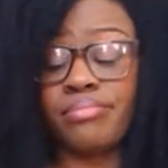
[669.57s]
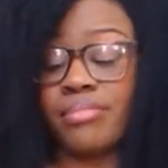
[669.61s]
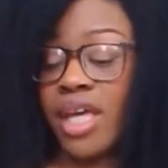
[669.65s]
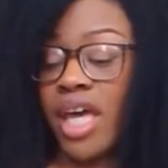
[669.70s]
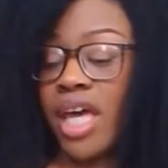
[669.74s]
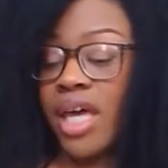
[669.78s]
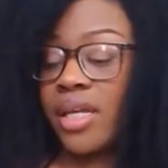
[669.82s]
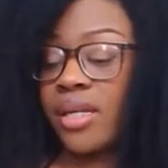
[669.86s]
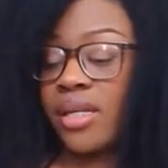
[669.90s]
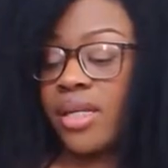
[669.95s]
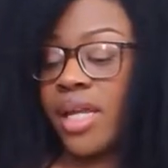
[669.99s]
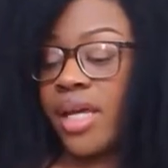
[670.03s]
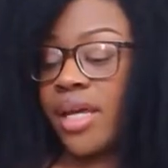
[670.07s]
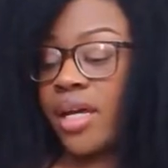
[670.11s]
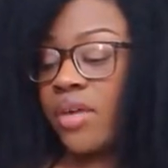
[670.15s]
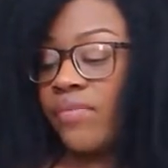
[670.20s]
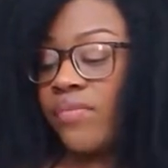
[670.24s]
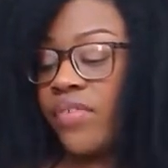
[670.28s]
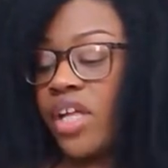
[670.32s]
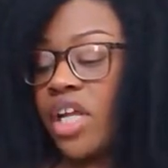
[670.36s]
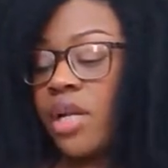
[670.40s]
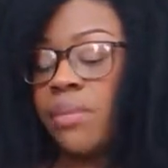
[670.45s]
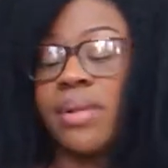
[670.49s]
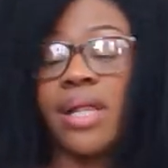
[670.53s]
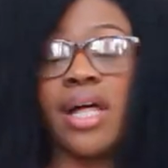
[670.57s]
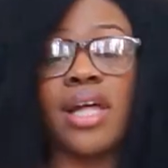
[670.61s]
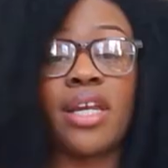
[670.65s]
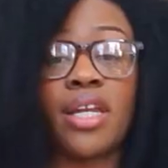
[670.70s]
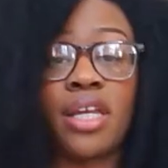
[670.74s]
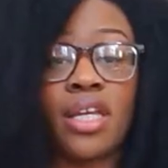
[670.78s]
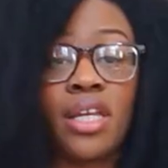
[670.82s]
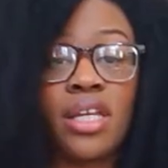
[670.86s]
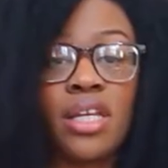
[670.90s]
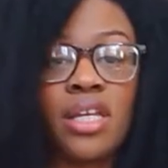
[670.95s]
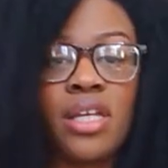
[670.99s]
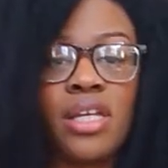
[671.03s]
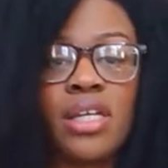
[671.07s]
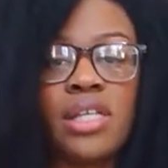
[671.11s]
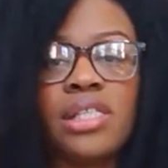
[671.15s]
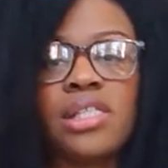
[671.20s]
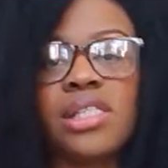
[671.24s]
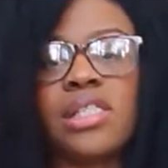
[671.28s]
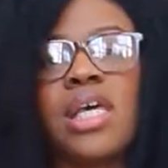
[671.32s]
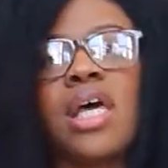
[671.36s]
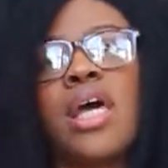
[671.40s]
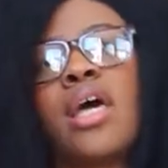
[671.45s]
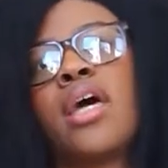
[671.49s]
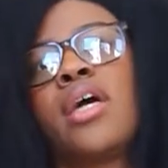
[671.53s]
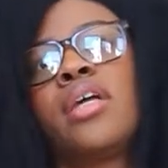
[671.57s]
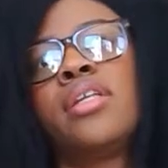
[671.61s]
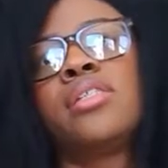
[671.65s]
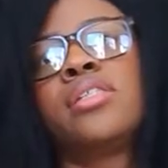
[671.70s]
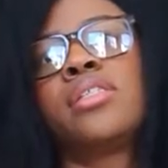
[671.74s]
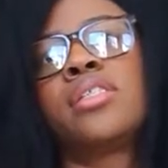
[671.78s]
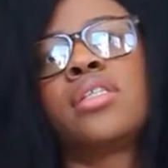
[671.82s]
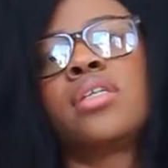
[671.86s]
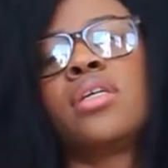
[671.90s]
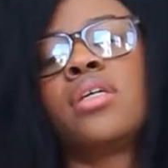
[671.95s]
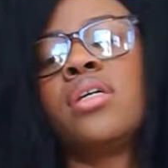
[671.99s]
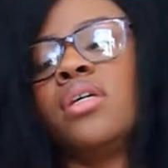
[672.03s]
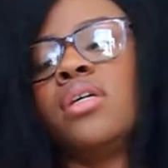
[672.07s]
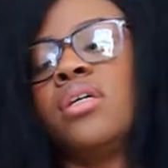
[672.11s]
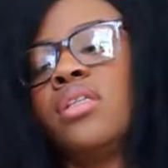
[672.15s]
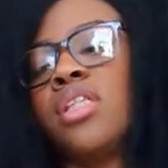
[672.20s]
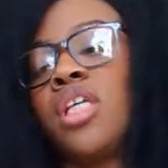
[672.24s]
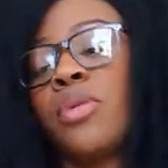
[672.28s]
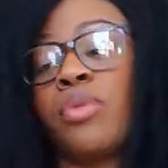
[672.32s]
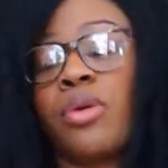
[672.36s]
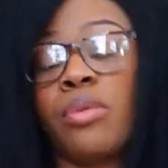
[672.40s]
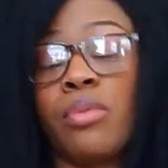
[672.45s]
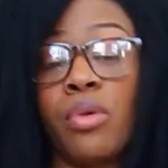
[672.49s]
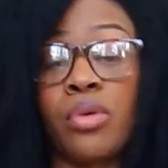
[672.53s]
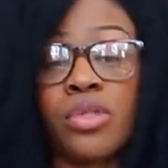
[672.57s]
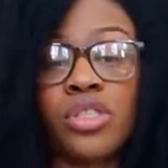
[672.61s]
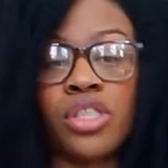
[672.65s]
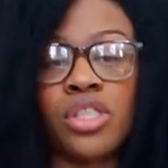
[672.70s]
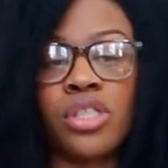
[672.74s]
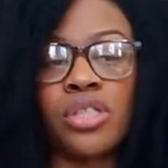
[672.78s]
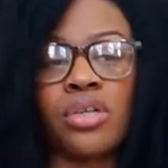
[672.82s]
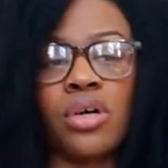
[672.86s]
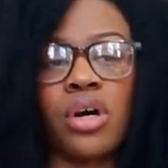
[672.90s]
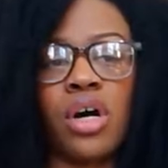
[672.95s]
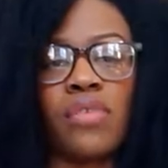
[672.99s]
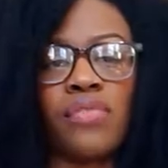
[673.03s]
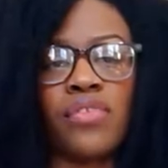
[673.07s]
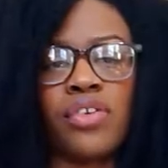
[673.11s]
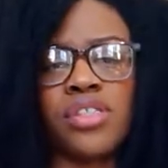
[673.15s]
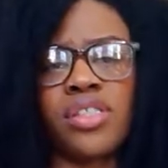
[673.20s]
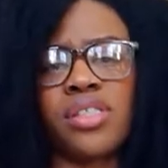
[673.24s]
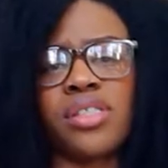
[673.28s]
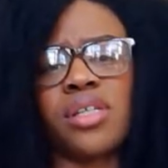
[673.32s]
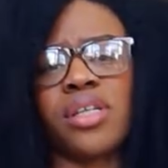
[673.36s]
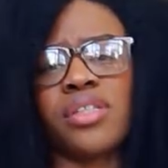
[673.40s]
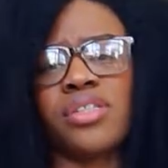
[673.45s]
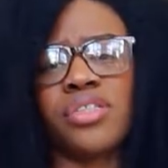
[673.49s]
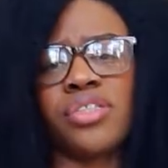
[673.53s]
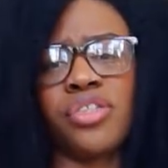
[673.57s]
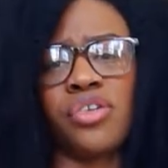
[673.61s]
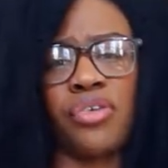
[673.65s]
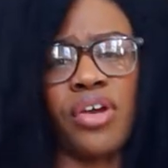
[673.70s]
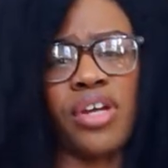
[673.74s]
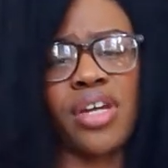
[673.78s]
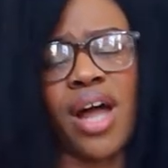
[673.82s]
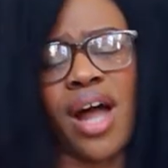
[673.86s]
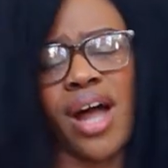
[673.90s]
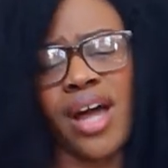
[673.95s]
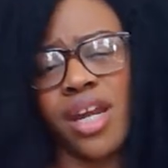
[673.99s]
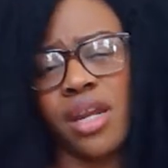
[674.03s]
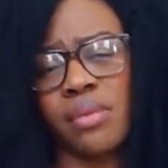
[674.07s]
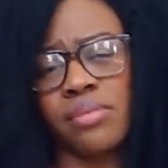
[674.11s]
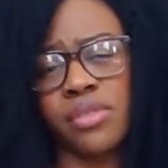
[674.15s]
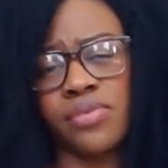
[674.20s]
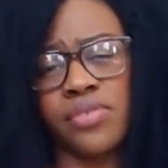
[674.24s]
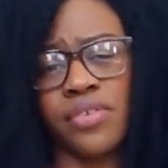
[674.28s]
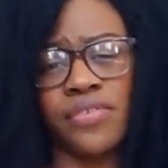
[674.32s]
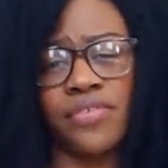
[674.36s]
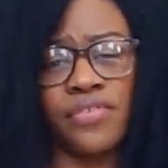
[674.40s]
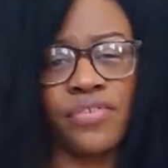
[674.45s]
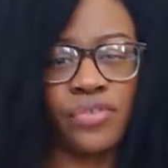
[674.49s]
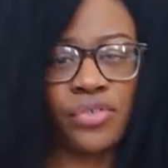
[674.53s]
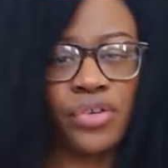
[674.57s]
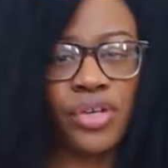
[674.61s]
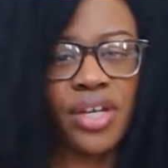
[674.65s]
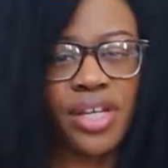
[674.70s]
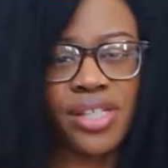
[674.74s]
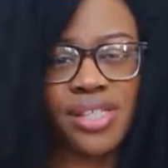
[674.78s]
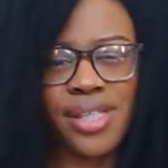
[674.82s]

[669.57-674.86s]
at like available at ease, and the promotion offered such great items for free.